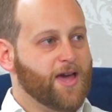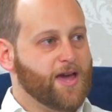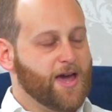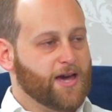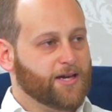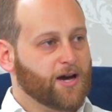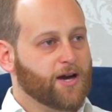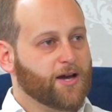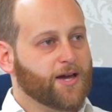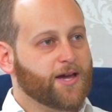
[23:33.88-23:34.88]

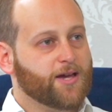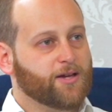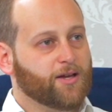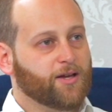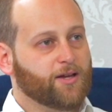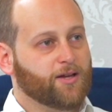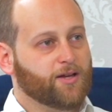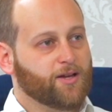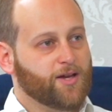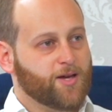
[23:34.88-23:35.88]
AI,
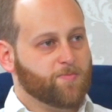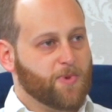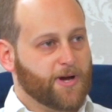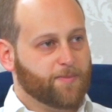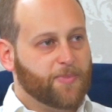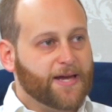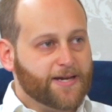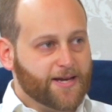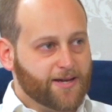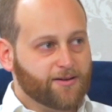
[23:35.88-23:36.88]
in my
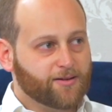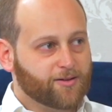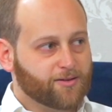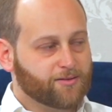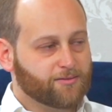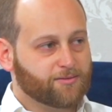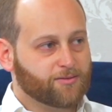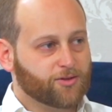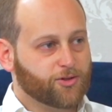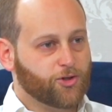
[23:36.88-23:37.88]
opinion,
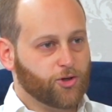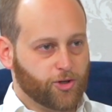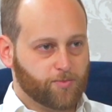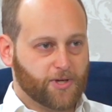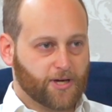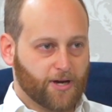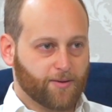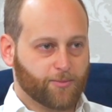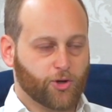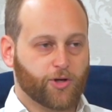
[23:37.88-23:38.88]
could be
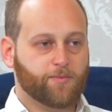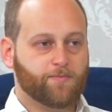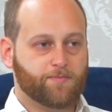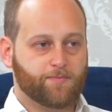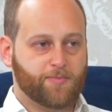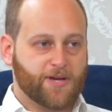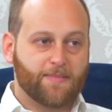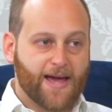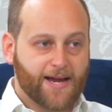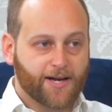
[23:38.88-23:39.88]

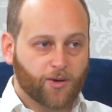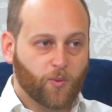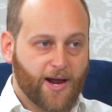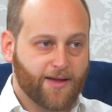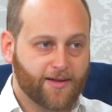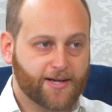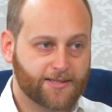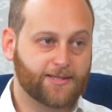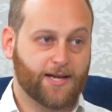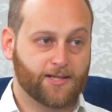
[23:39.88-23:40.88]
made in a way that
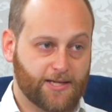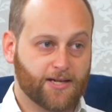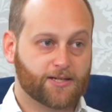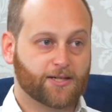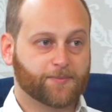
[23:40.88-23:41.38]
it's sentient.